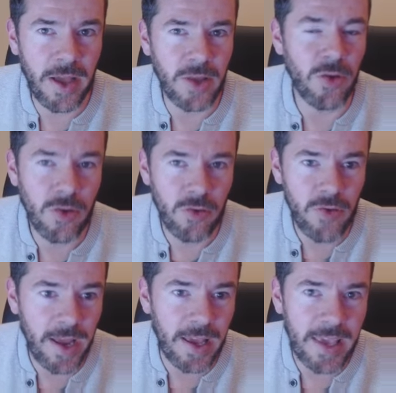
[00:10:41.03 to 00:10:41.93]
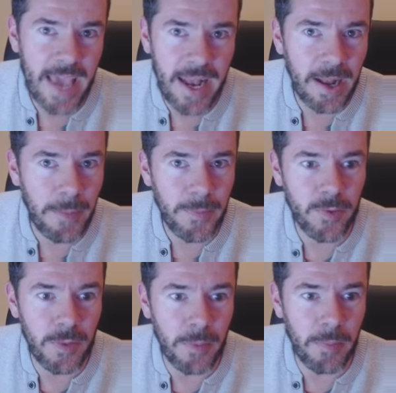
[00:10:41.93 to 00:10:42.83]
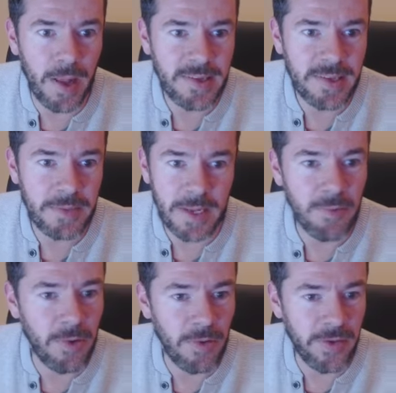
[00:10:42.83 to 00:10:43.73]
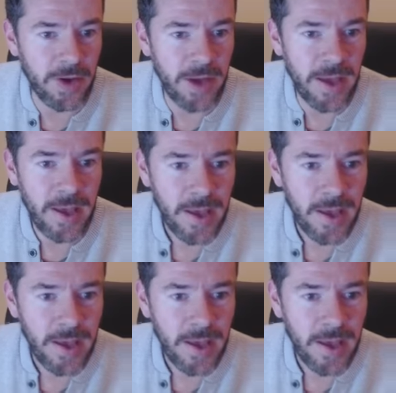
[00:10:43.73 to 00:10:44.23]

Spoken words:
and you can drag a cannon up to him and blast him and he won't die.